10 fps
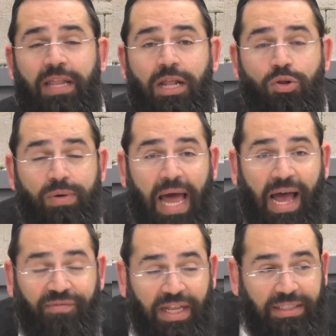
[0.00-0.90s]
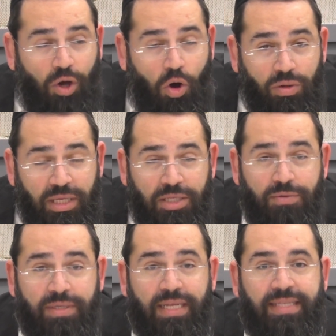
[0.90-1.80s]
lulav that's only
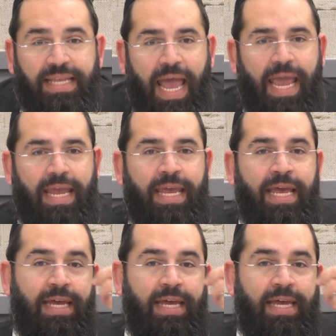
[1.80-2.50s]
during the day,